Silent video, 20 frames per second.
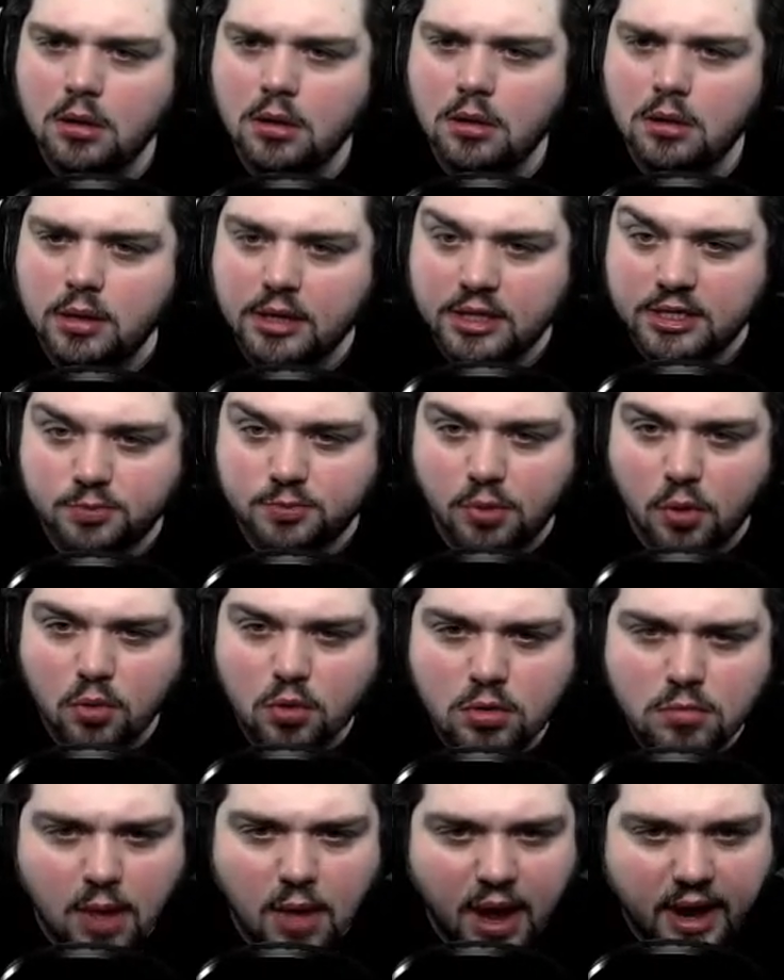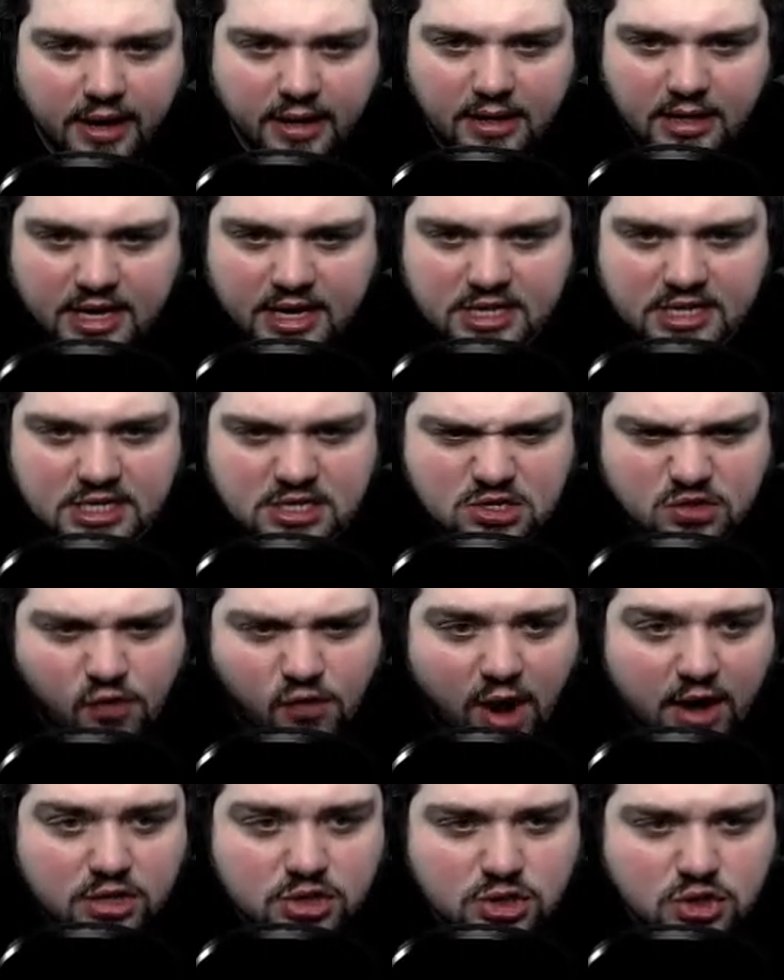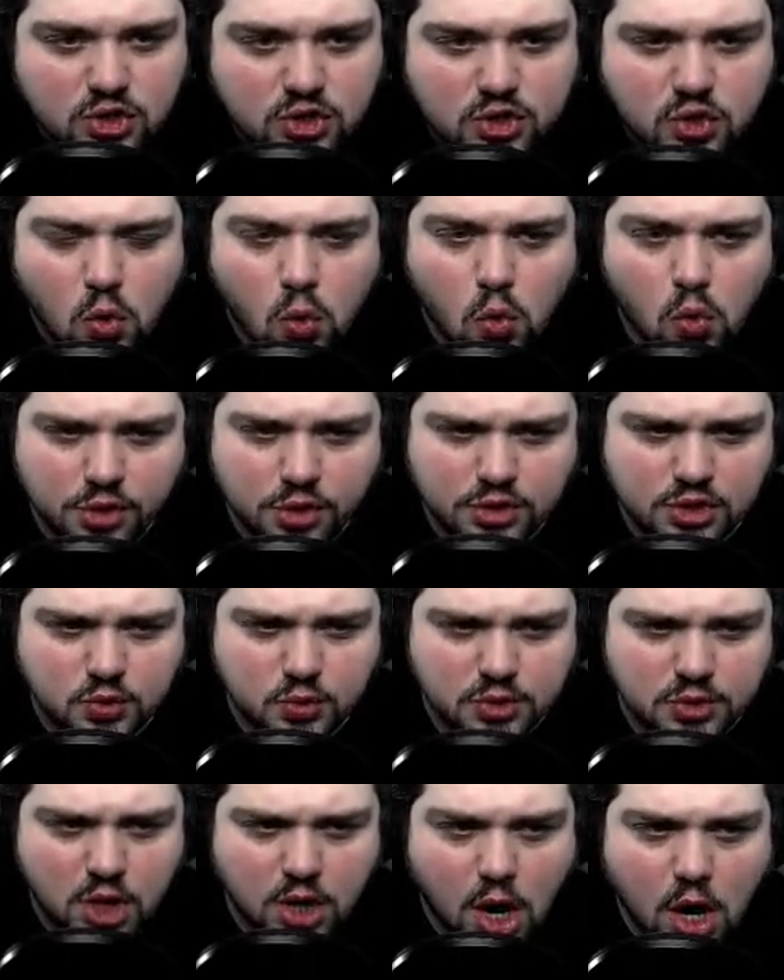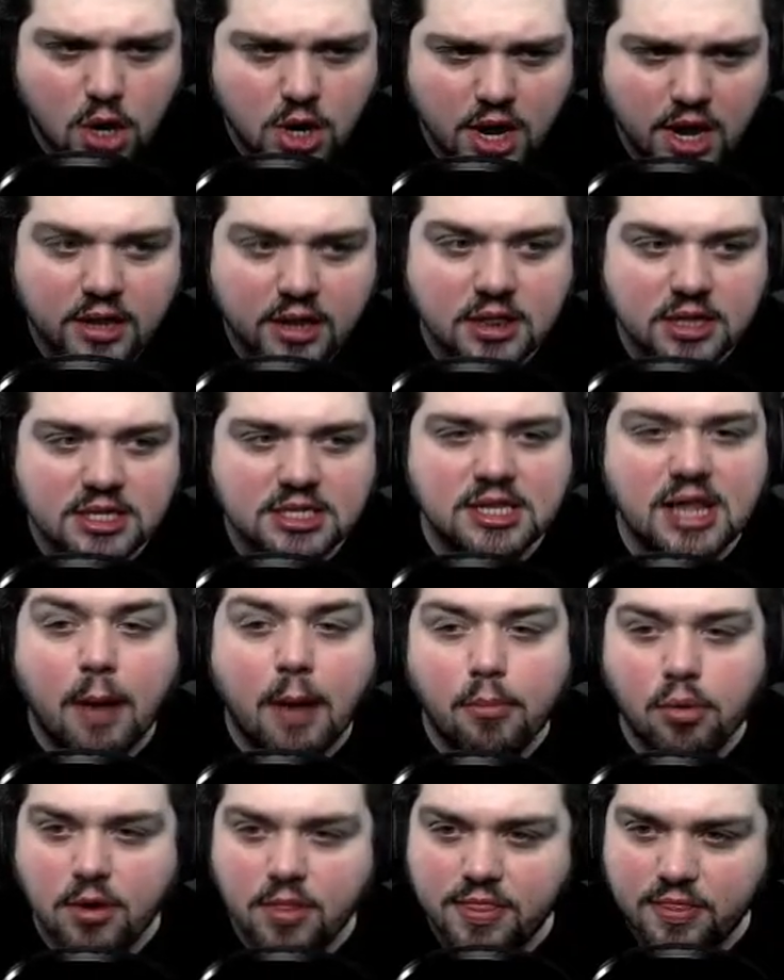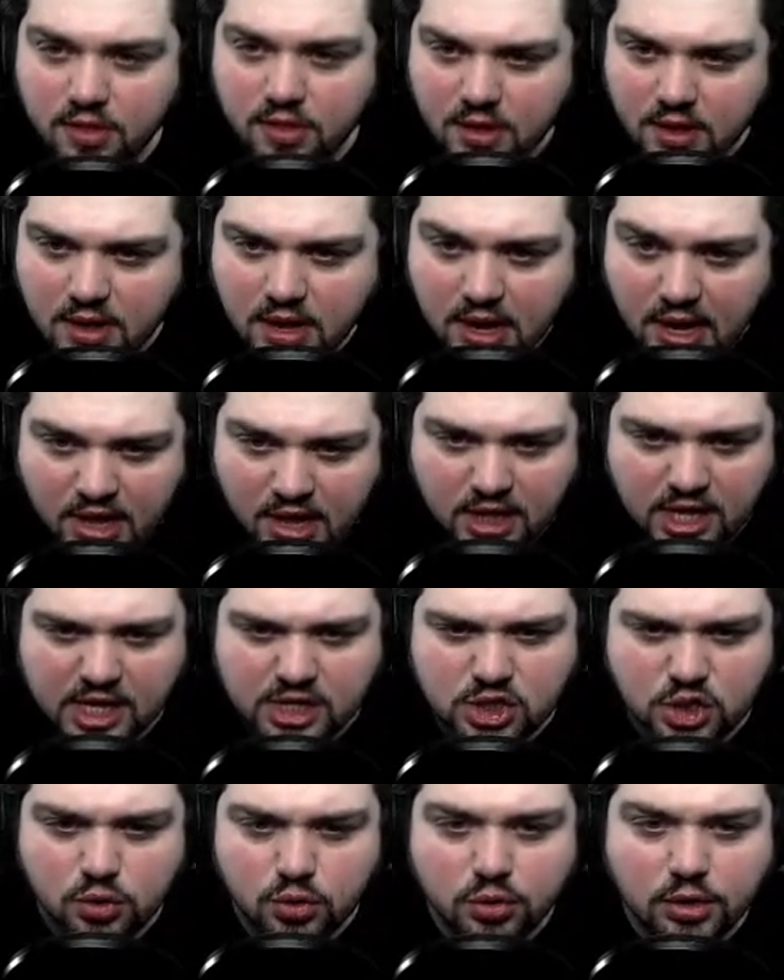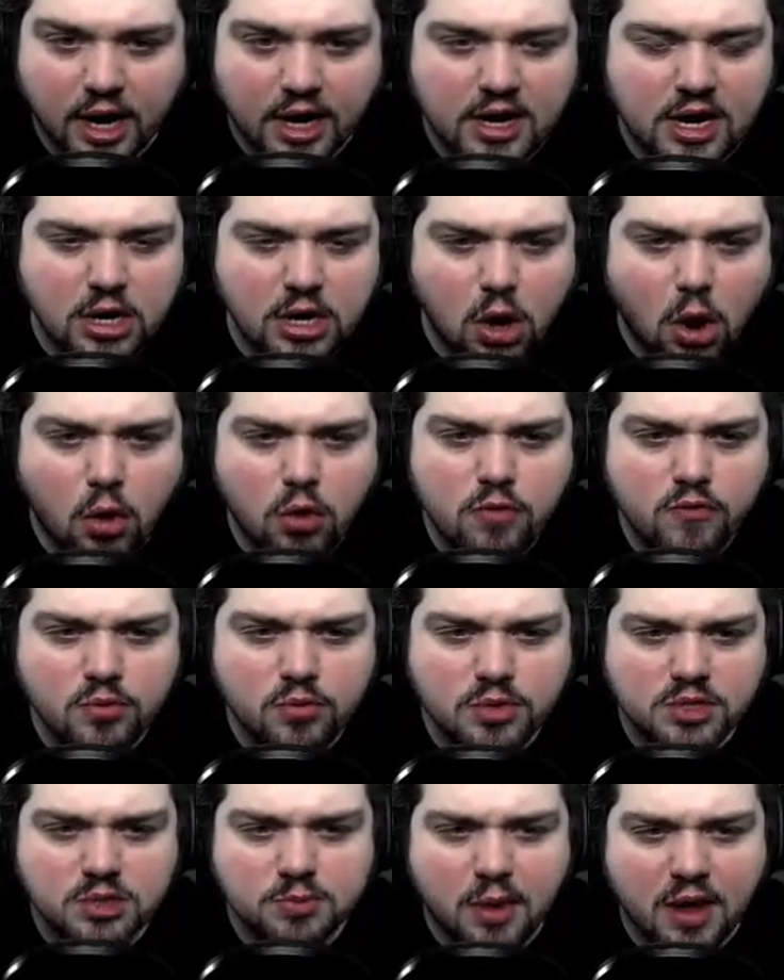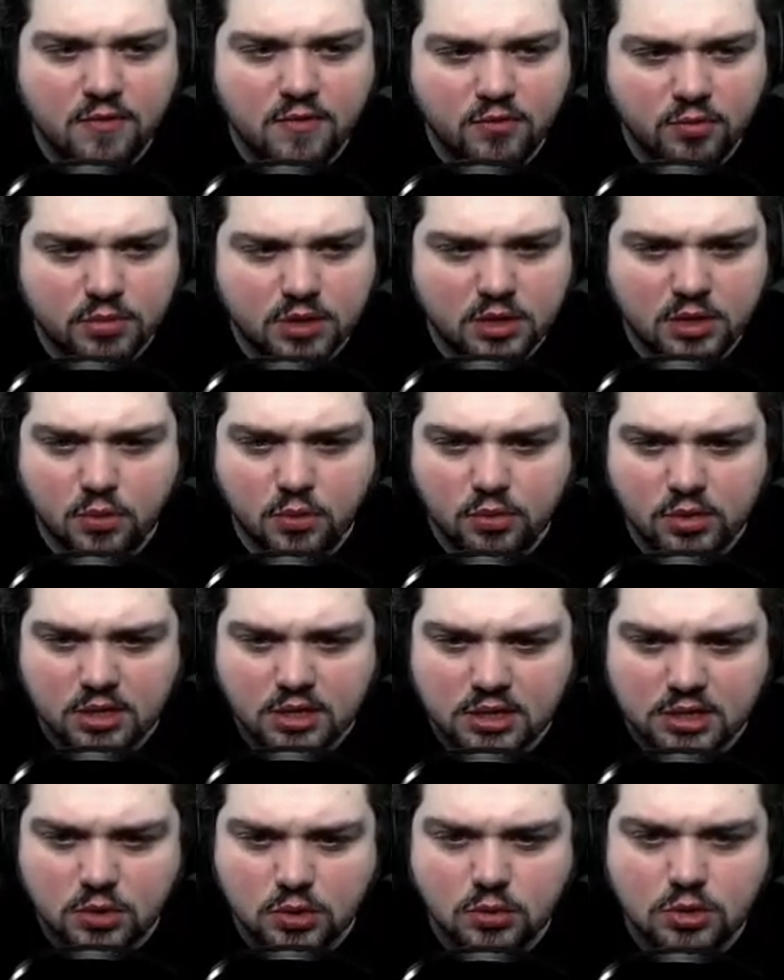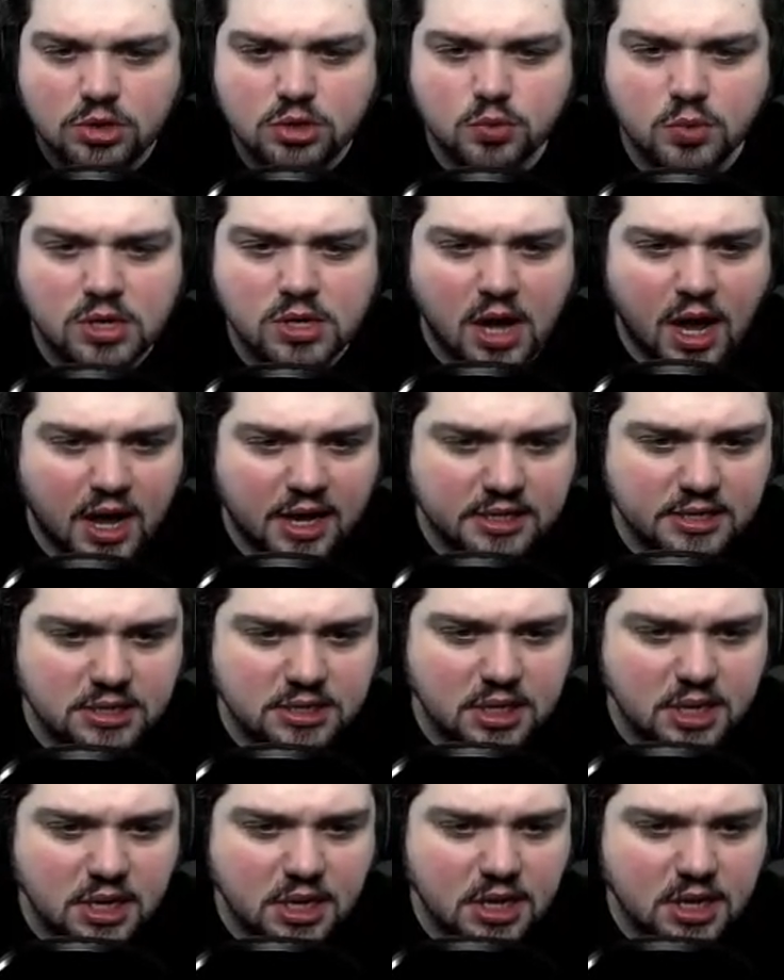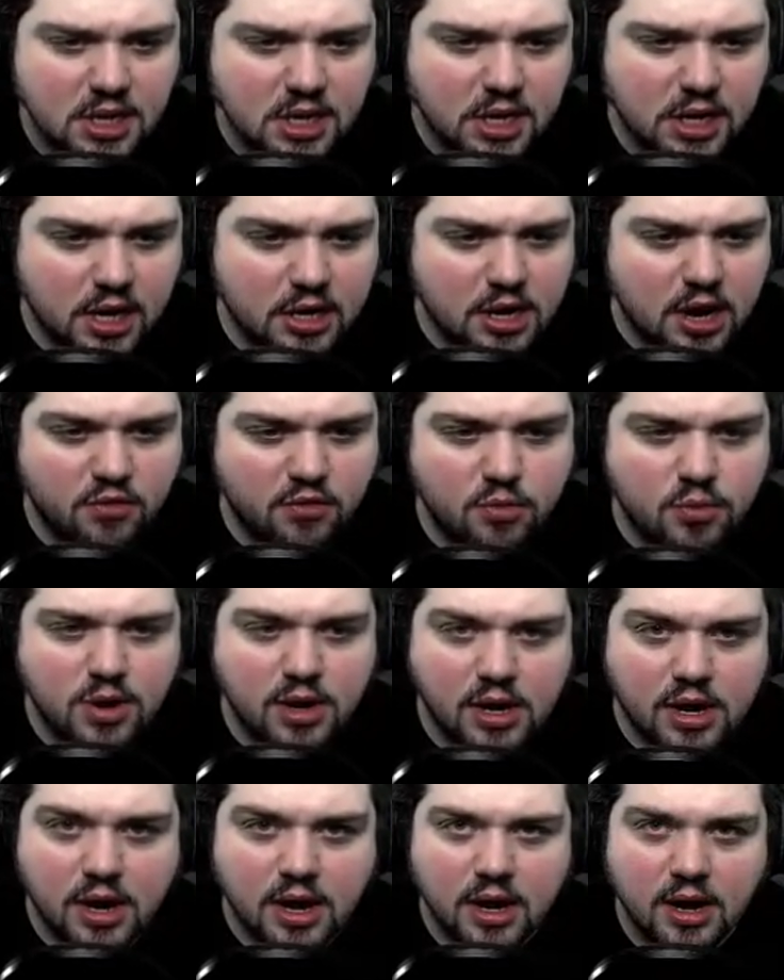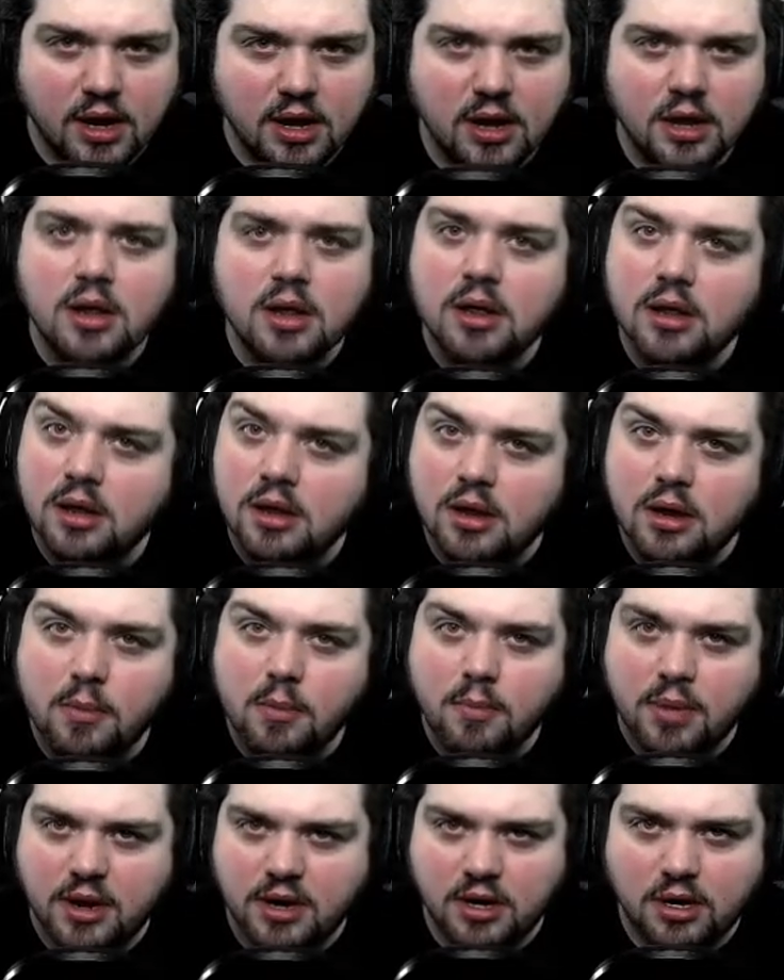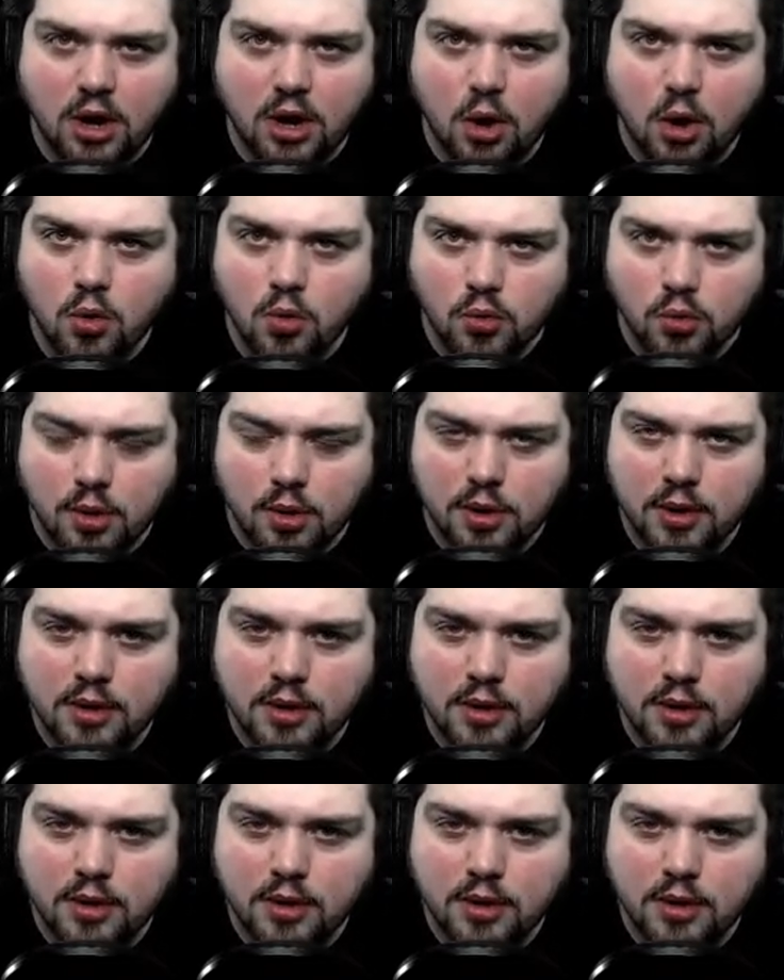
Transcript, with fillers: His broken mind leaked his fractured soul into a dark, endless labyrinth. In the eternal night he longed for respite from the loneliness, only to realize he had never really been alone.